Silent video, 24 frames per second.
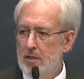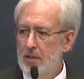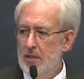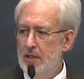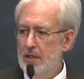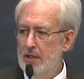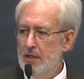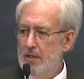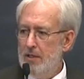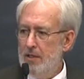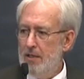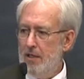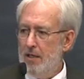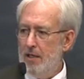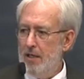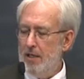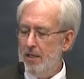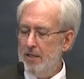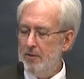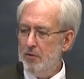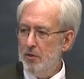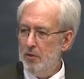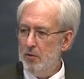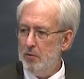and uh,
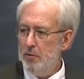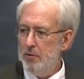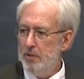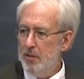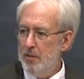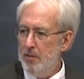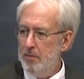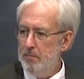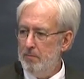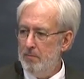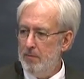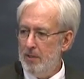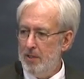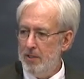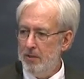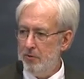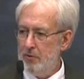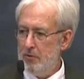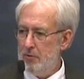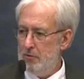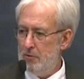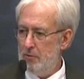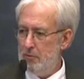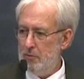I told him,
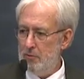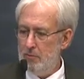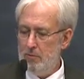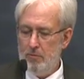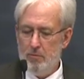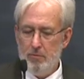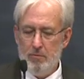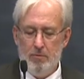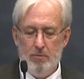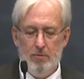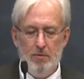as you